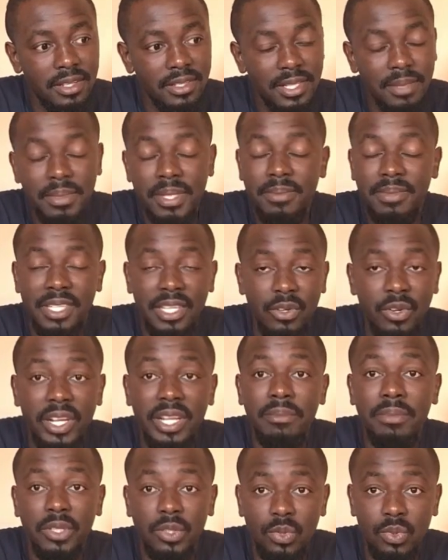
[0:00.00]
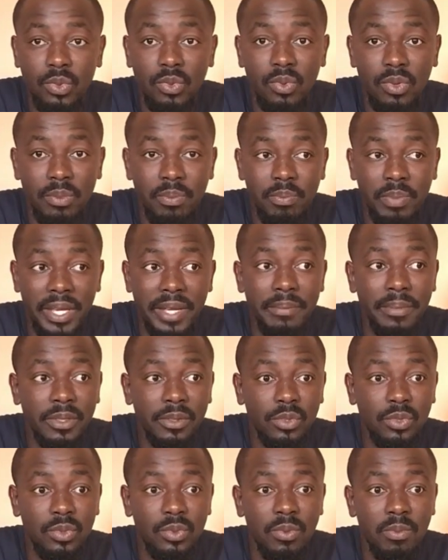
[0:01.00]
Sometimes they're not able to be
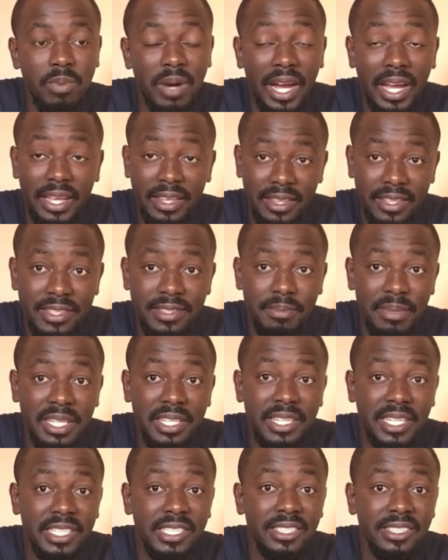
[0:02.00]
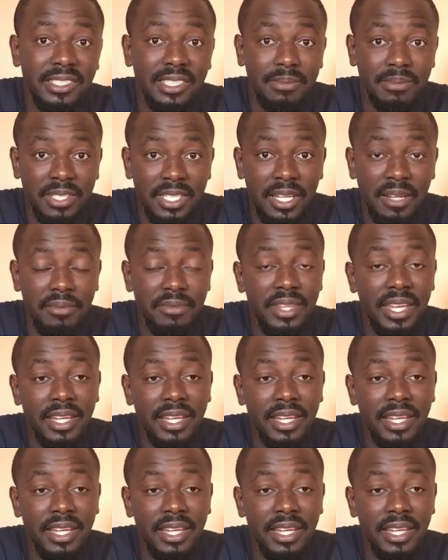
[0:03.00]
able to buy these medications themselves.